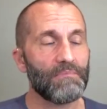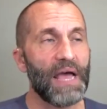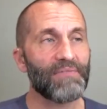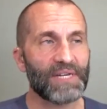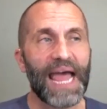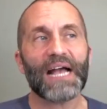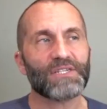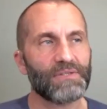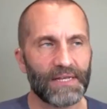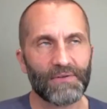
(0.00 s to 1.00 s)
have an
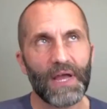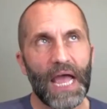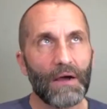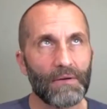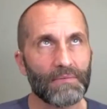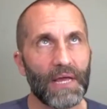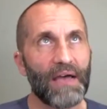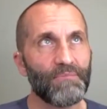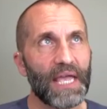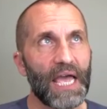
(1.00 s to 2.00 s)
action, like
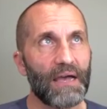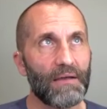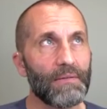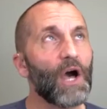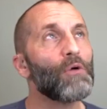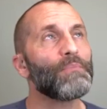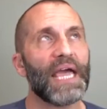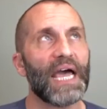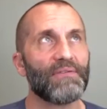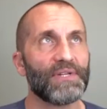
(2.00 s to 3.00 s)
help me
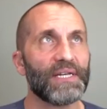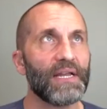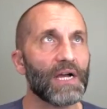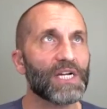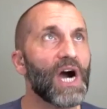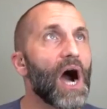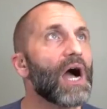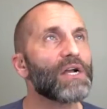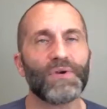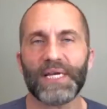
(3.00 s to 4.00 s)
have a
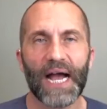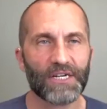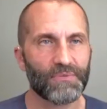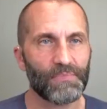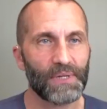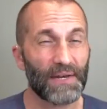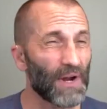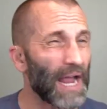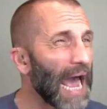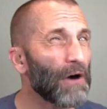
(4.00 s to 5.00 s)
concrete action plan for
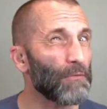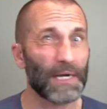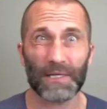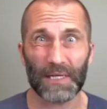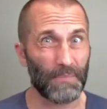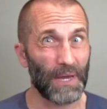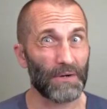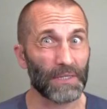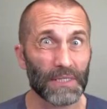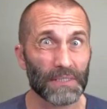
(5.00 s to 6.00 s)
how am I going to get better
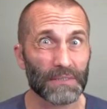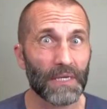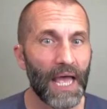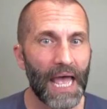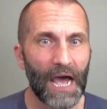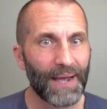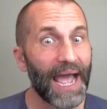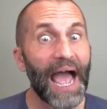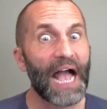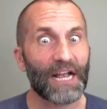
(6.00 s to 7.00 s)
at this? How am I
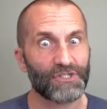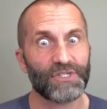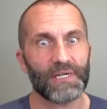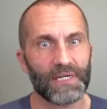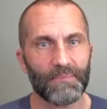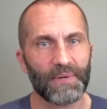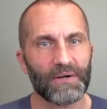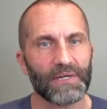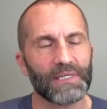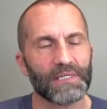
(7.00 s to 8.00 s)
actually going to get better
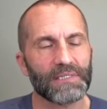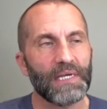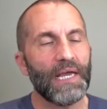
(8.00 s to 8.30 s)
at this?